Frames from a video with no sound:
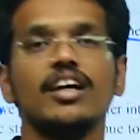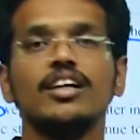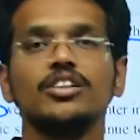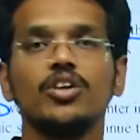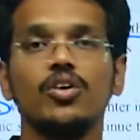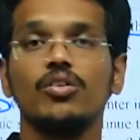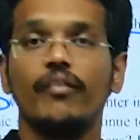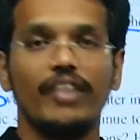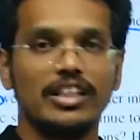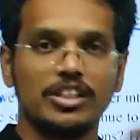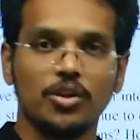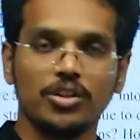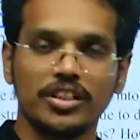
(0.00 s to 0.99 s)
So our
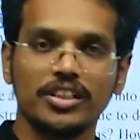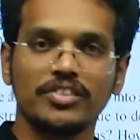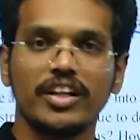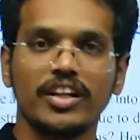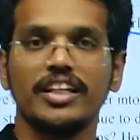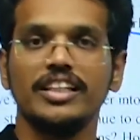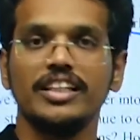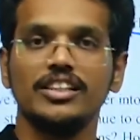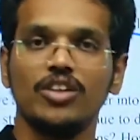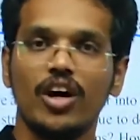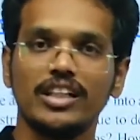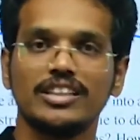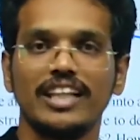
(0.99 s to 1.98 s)
social structure is
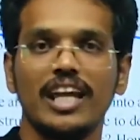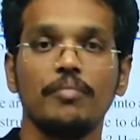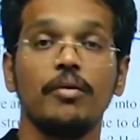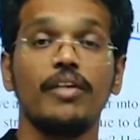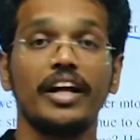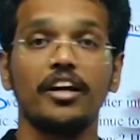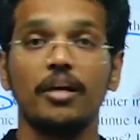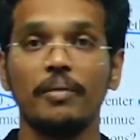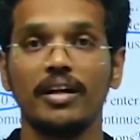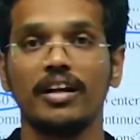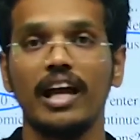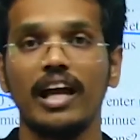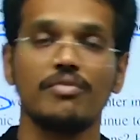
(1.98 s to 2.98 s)
not same. Our
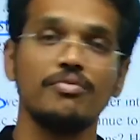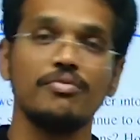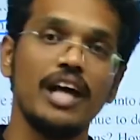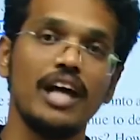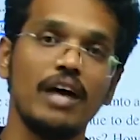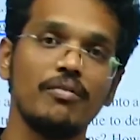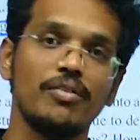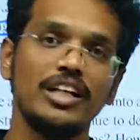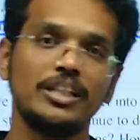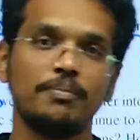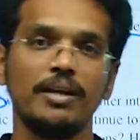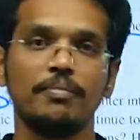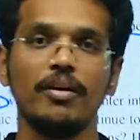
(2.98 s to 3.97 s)
economic life, we have
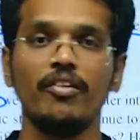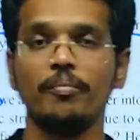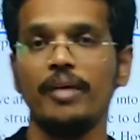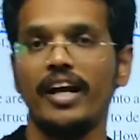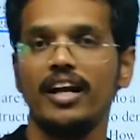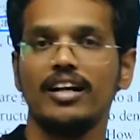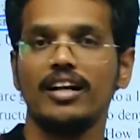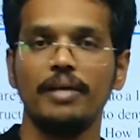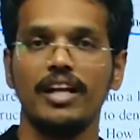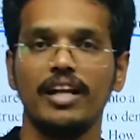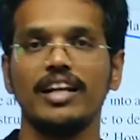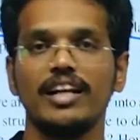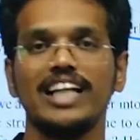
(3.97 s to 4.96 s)
rich people,
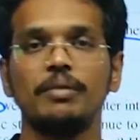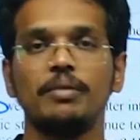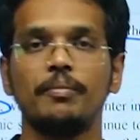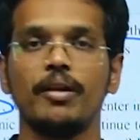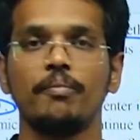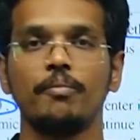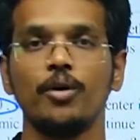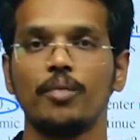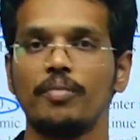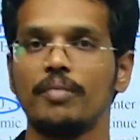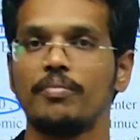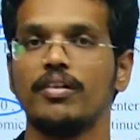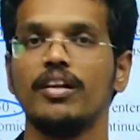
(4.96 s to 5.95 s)
middle class people, poor
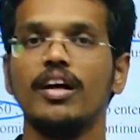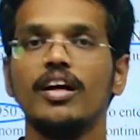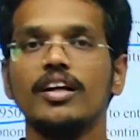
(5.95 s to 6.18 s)
people.